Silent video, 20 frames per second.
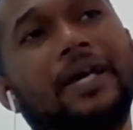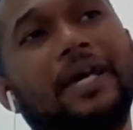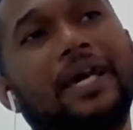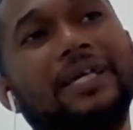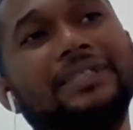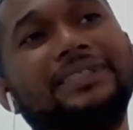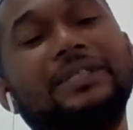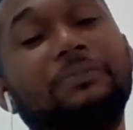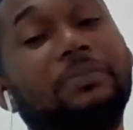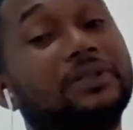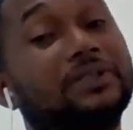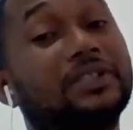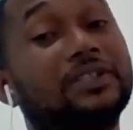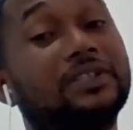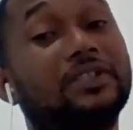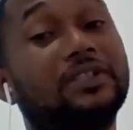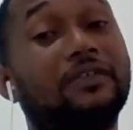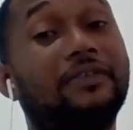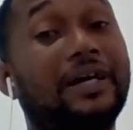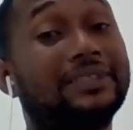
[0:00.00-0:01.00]

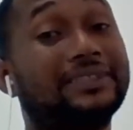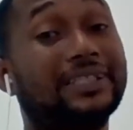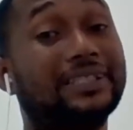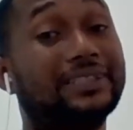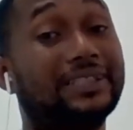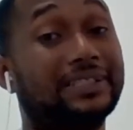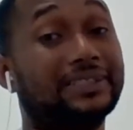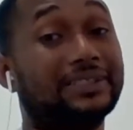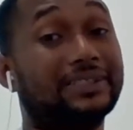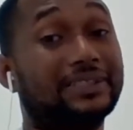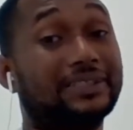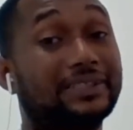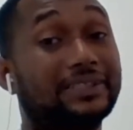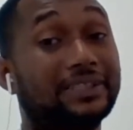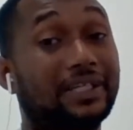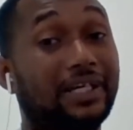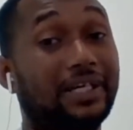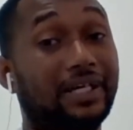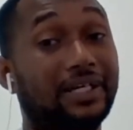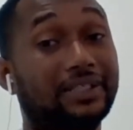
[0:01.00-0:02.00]
80% of attendance
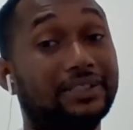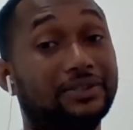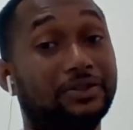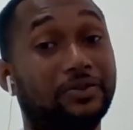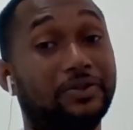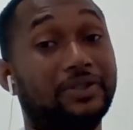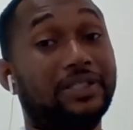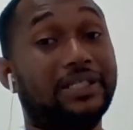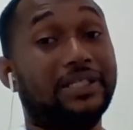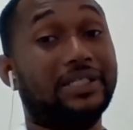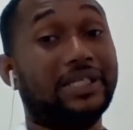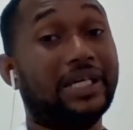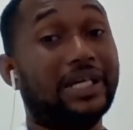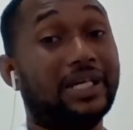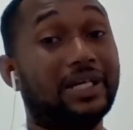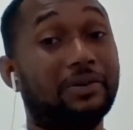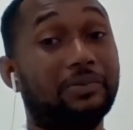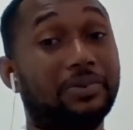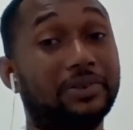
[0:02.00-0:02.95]
during the year,